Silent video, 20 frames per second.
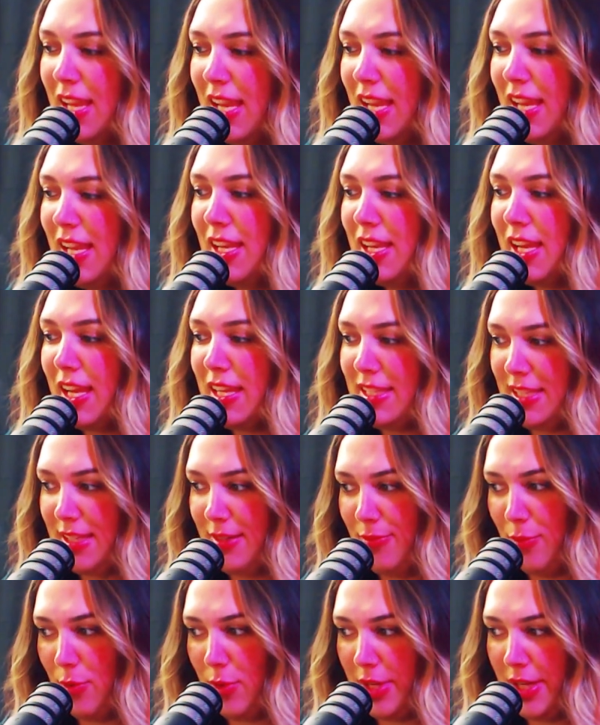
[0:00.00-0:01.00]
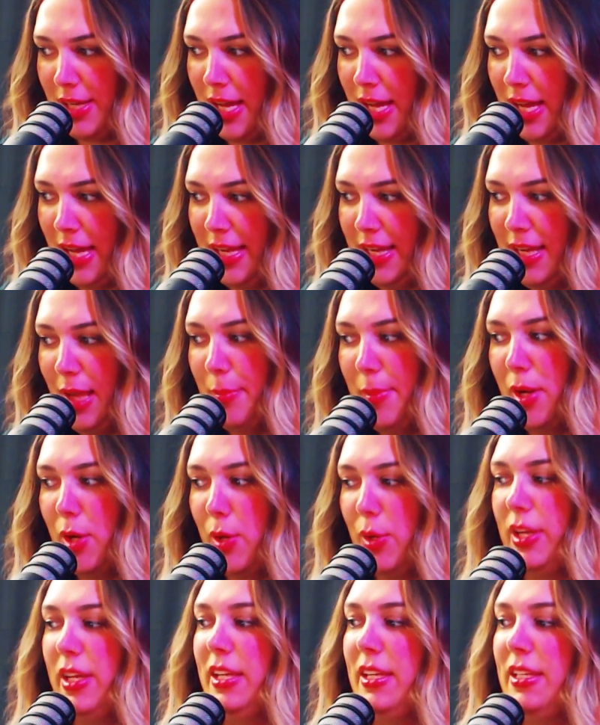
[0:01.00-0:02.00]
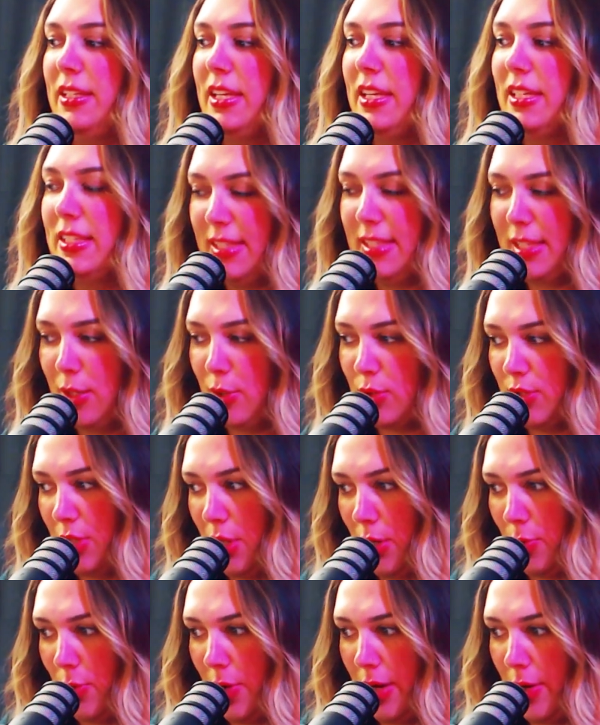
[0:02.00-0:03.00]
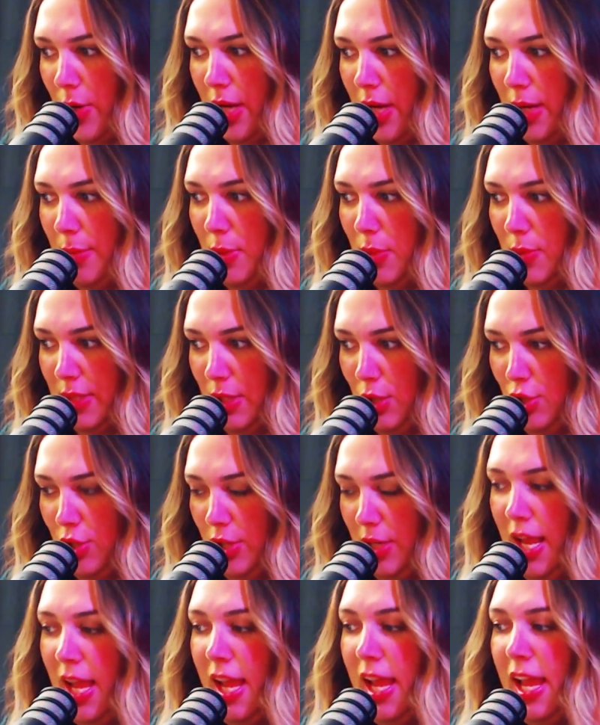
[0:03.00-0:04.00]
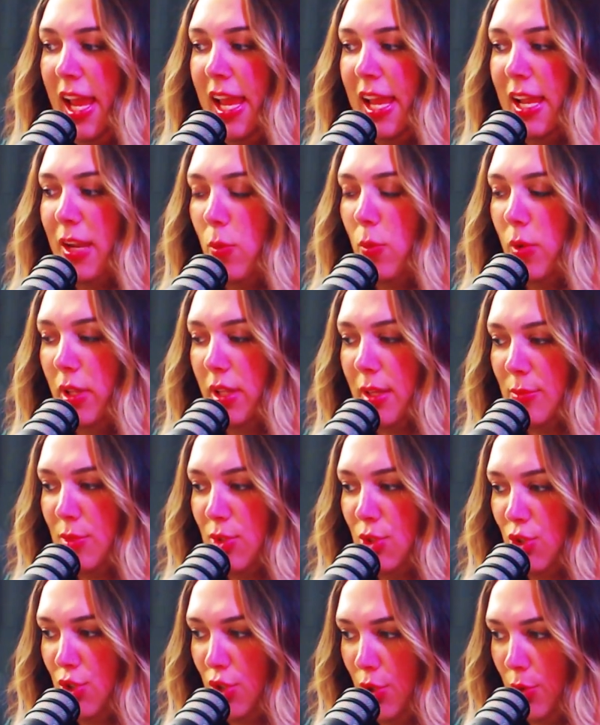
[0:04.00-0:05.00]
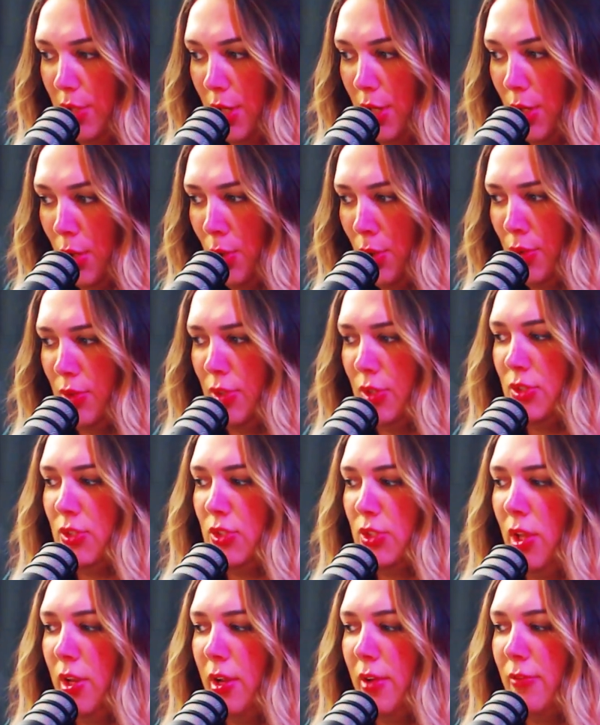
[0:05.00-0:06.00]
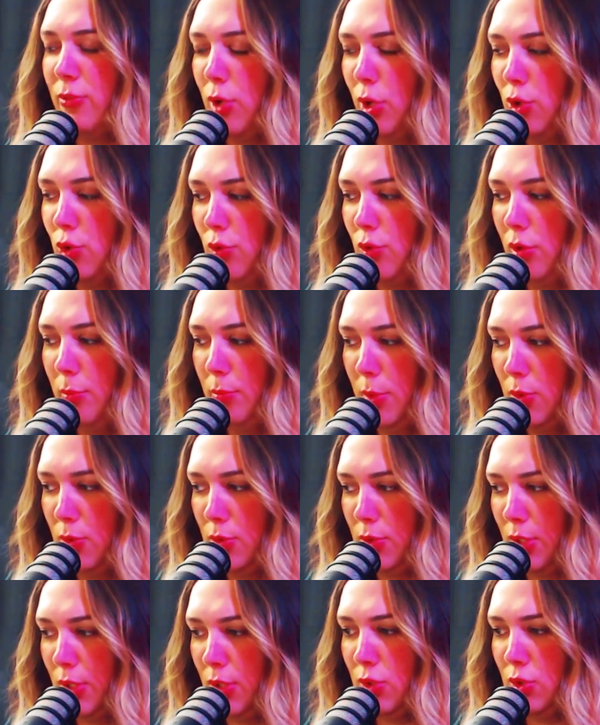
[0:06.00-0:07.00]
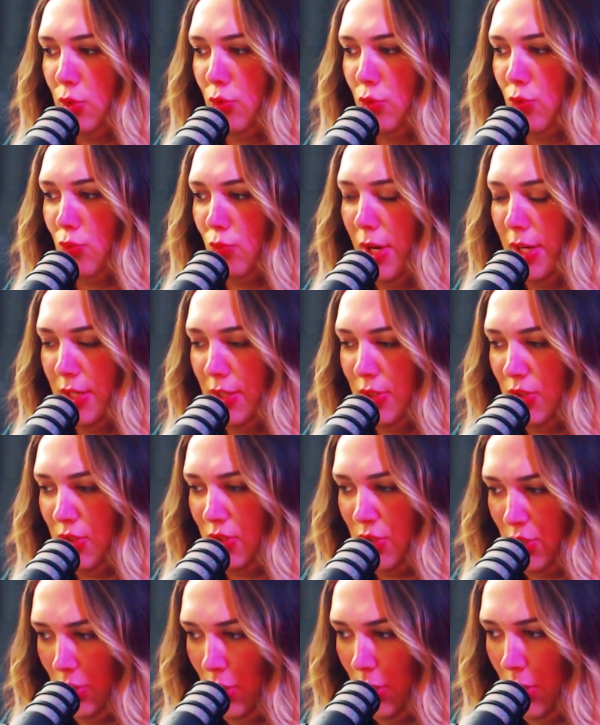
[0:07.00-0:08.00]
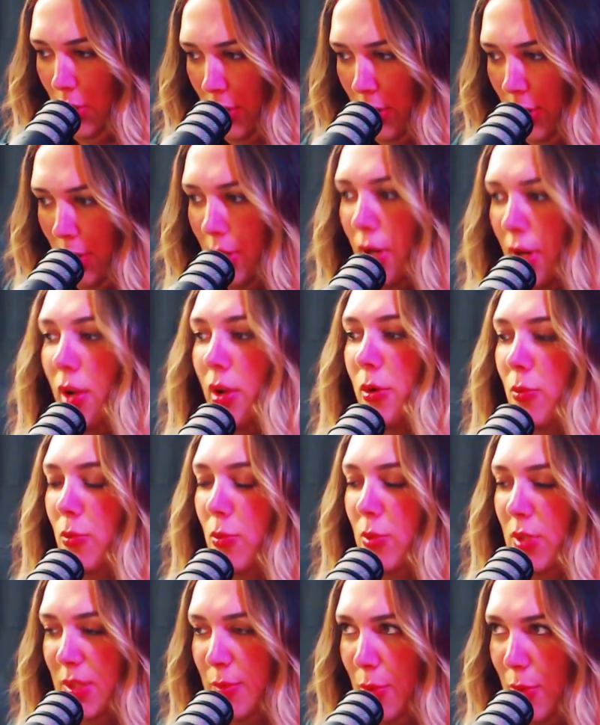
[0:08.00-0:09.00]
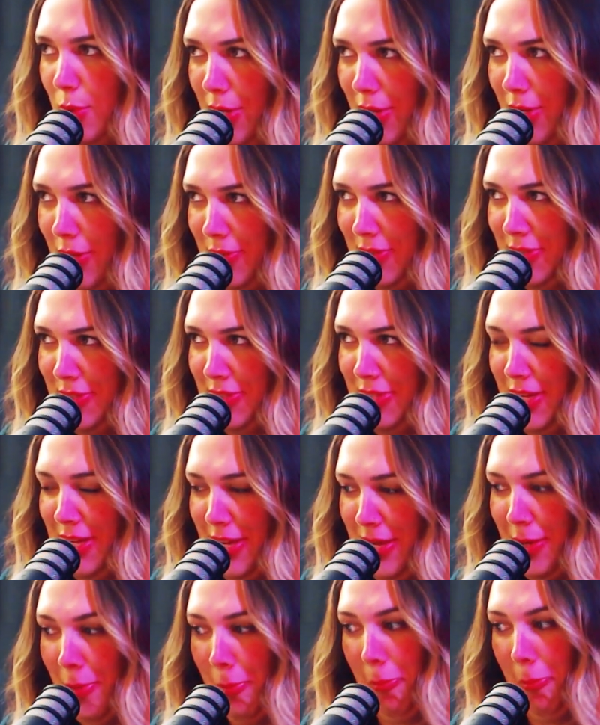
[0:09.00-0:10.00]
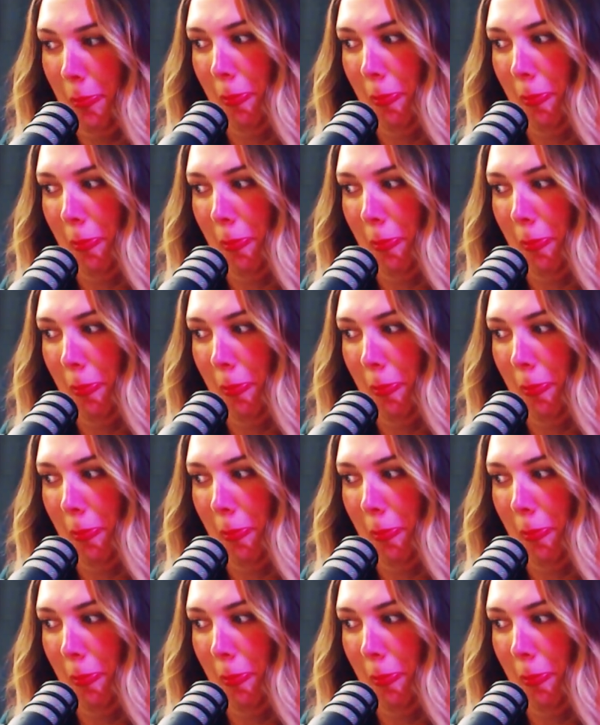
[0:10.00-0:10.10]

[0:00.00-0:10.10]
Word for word: In nineteen forty-nine, American singer-songwriter and musician Hank Williams Junior, the son of country music's greatest star, was born on this day.